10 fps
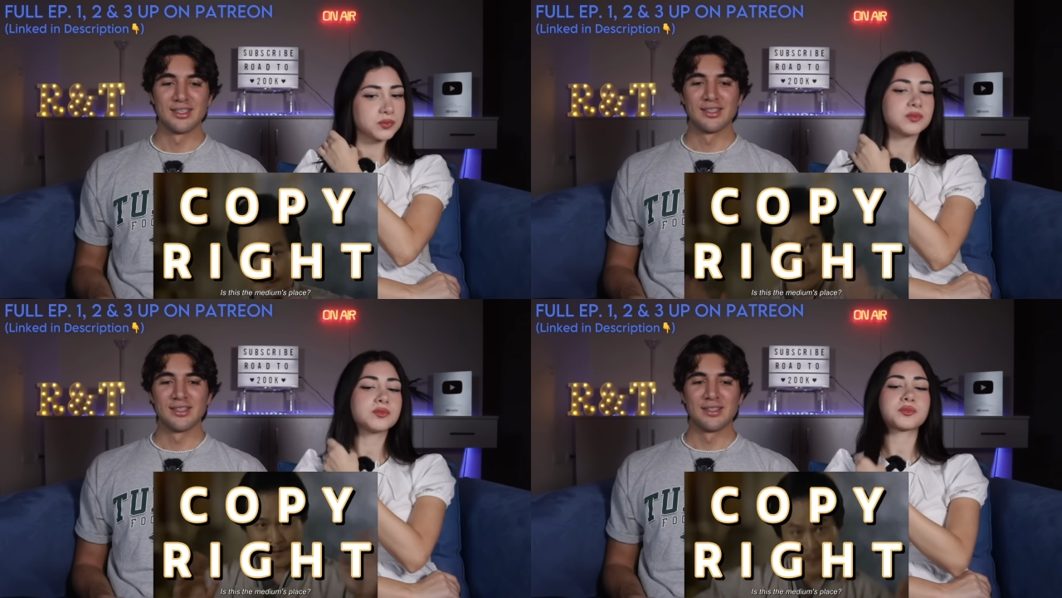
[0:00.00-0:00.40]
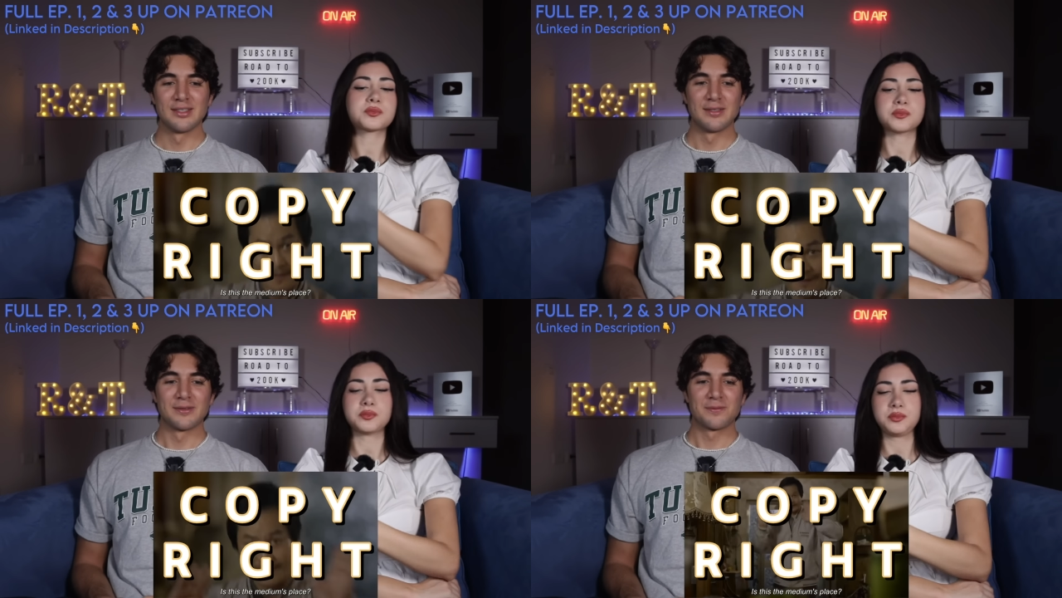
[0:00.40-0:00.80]

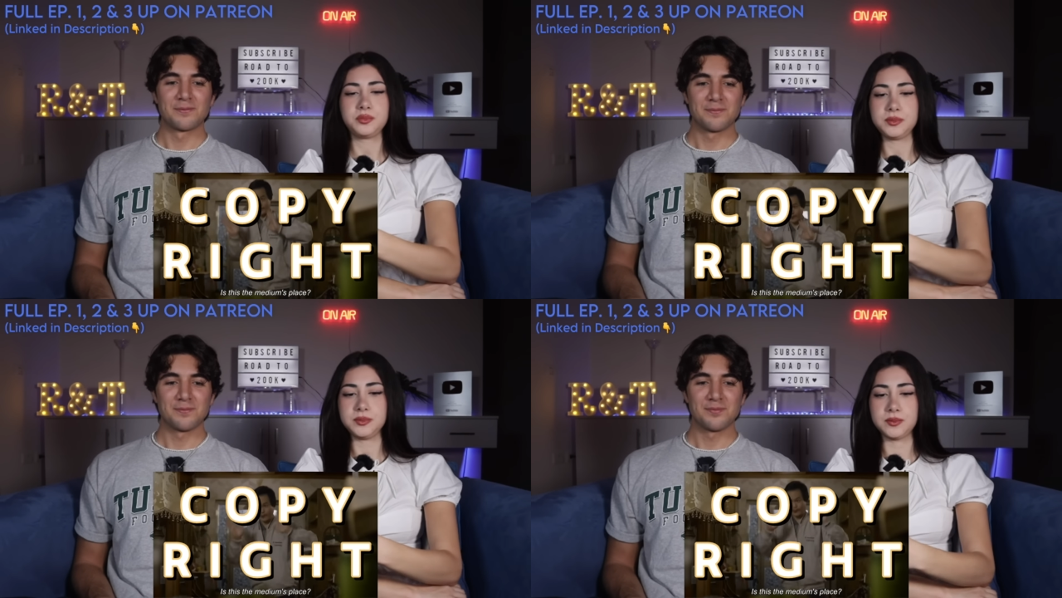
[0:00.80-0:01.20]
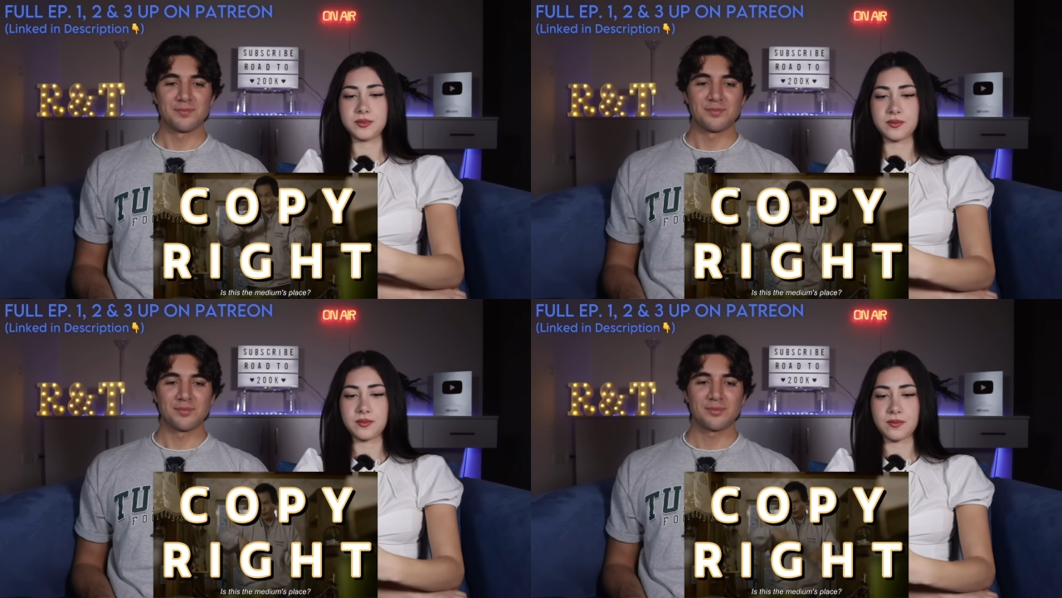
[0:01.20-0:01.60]

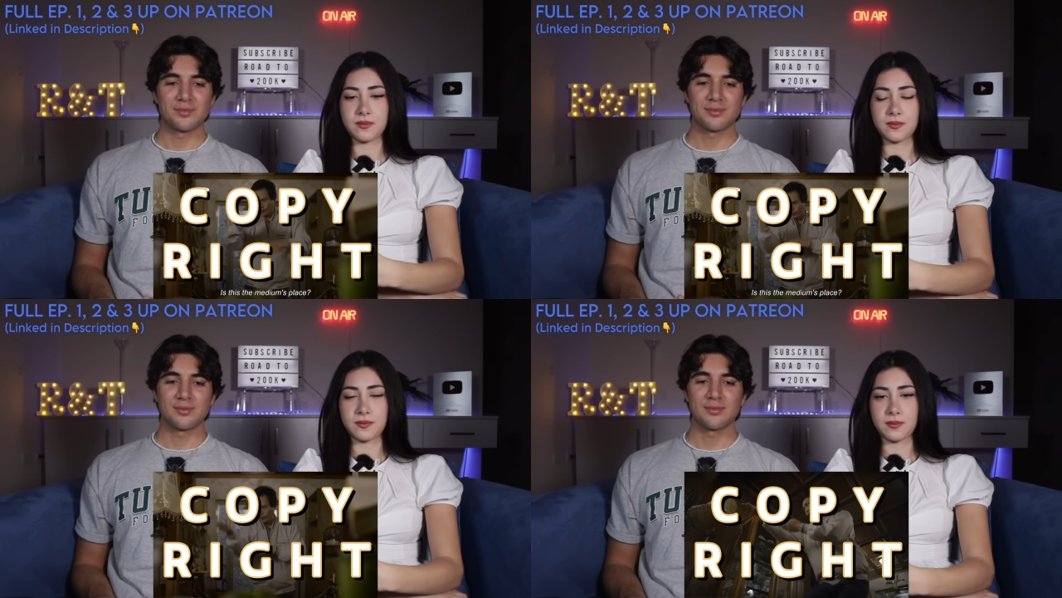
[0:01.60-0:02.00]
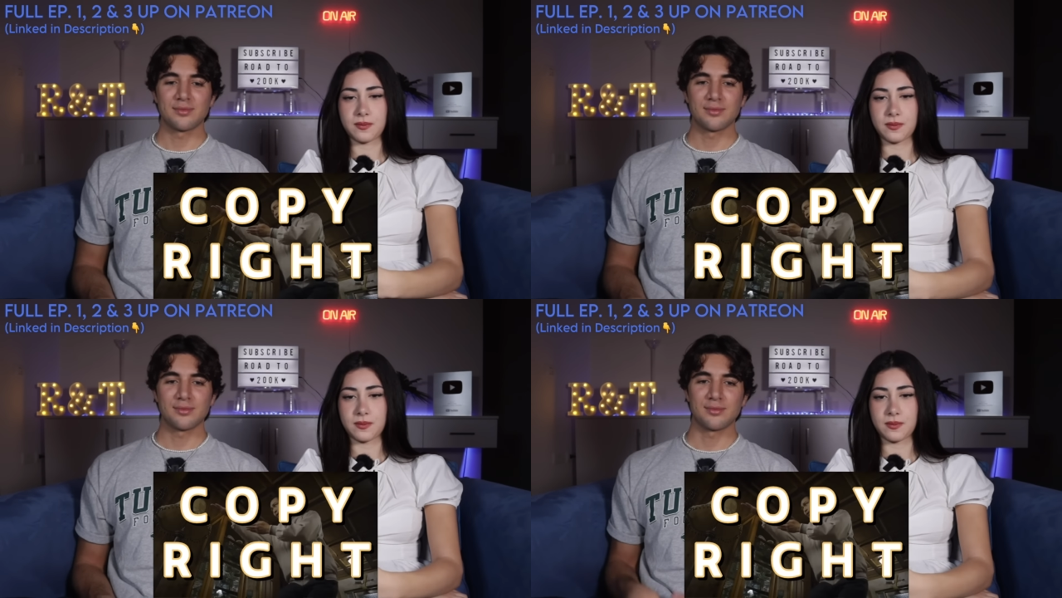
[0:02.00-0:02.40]

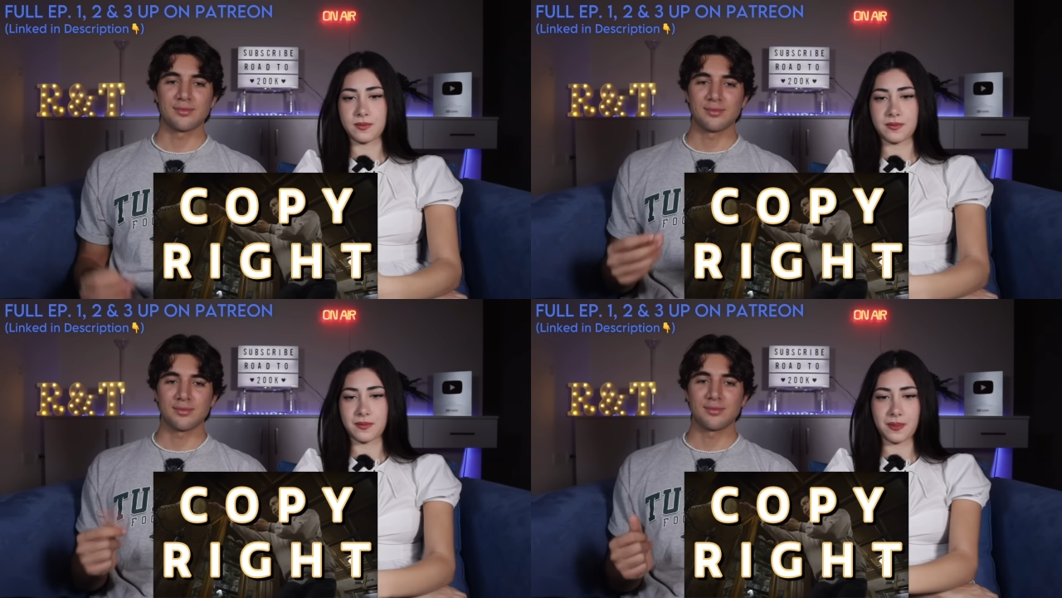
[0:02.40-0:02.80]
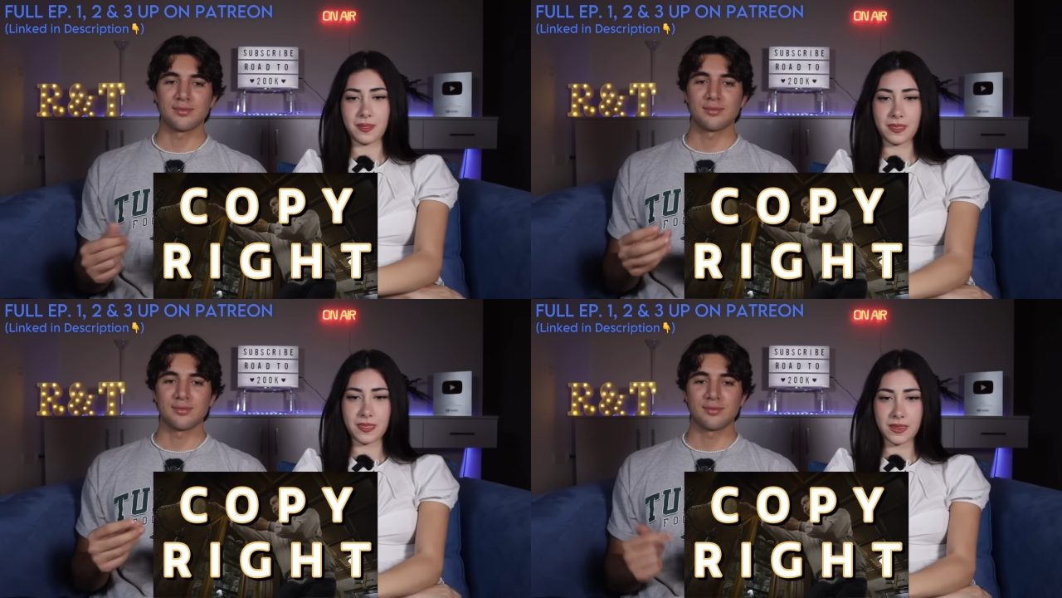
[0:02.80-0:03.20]

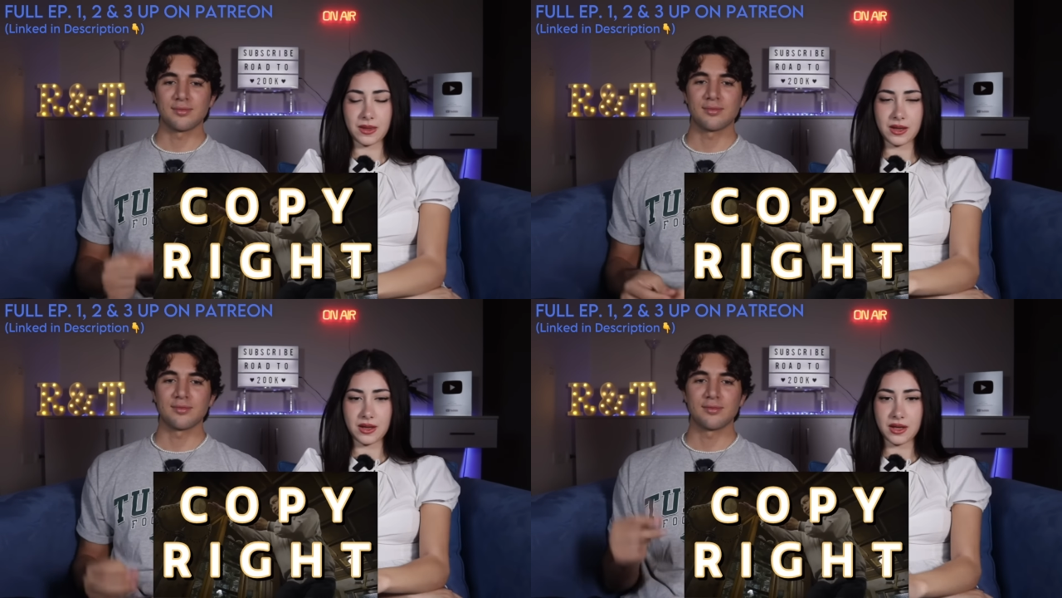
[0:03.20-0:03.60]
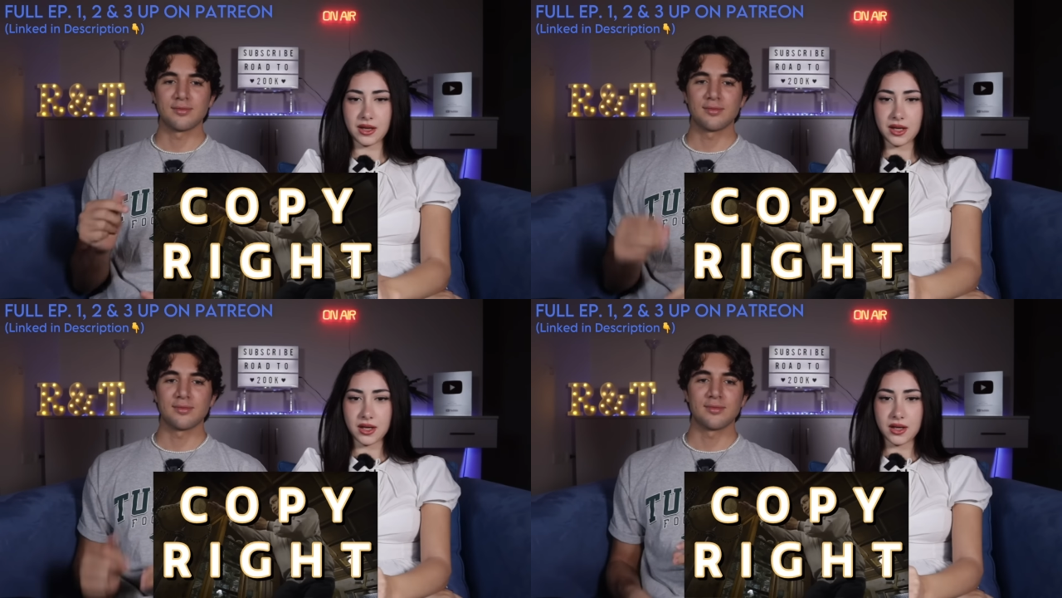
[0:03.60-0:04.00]

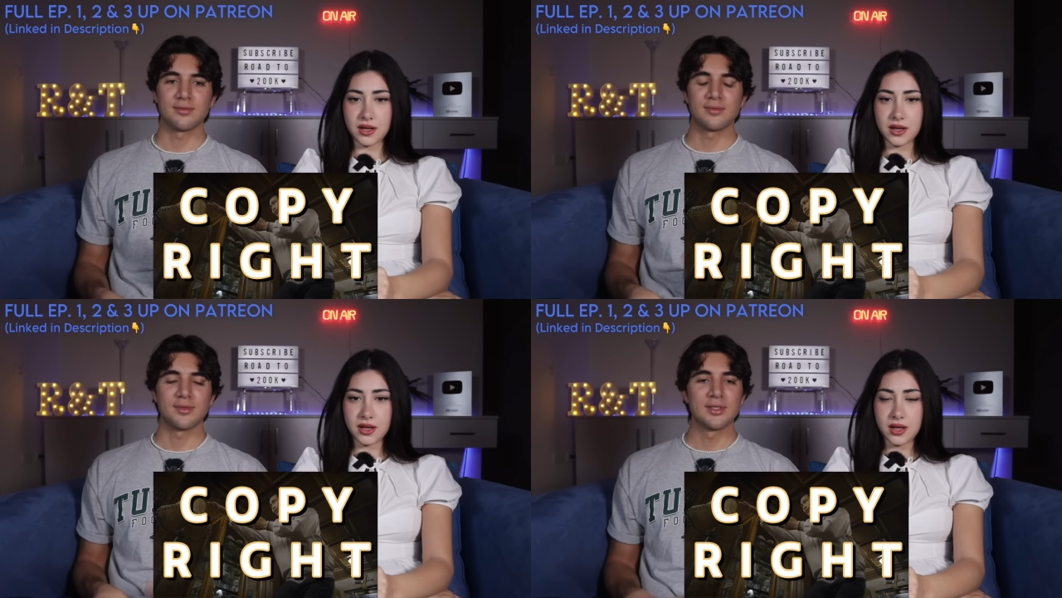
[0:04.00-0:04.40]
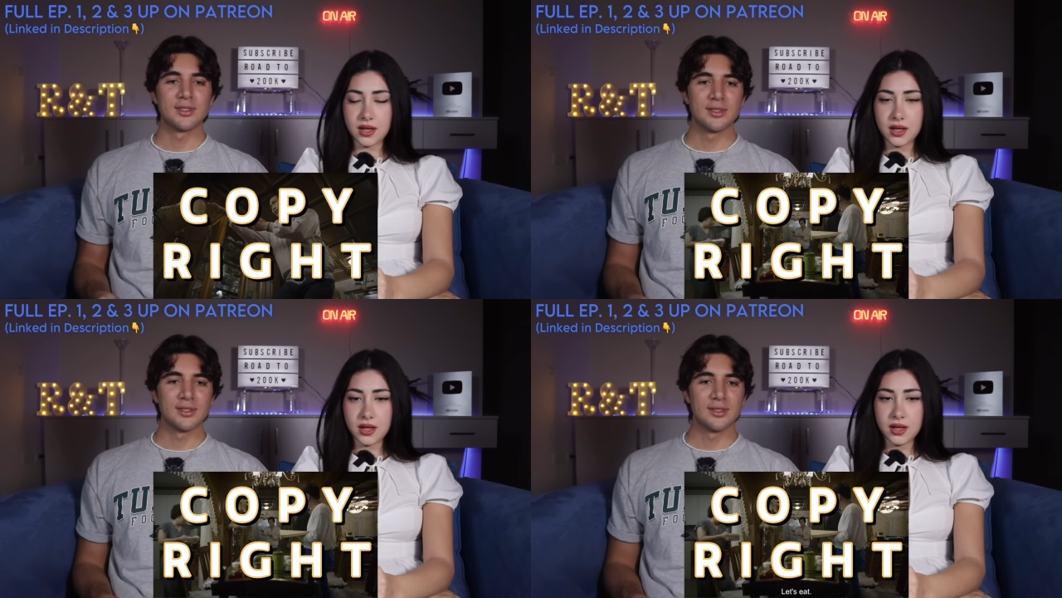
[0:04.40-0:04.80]

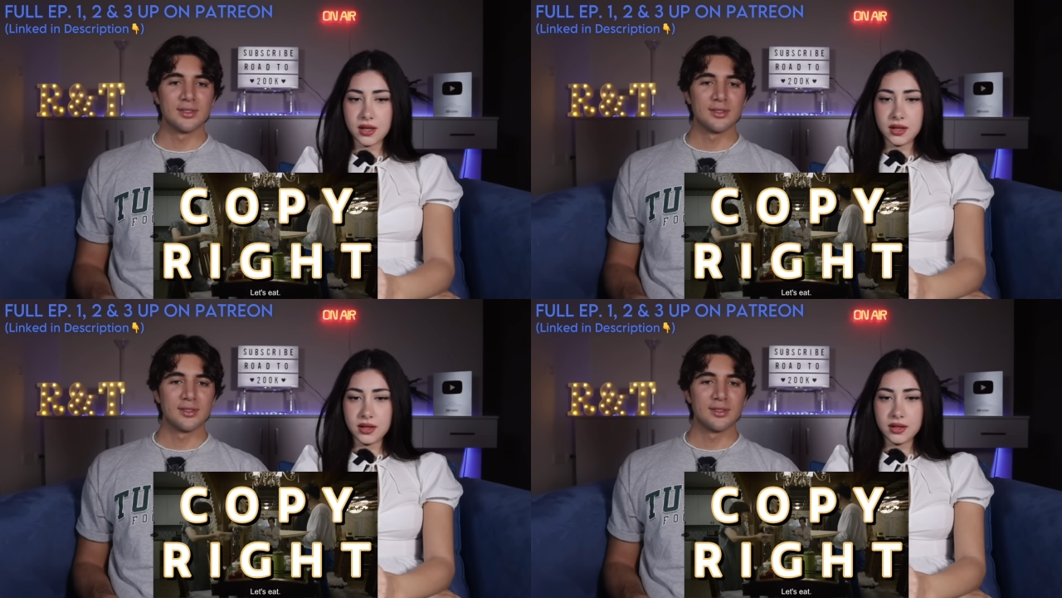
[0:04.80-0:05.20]
Nobody speaks.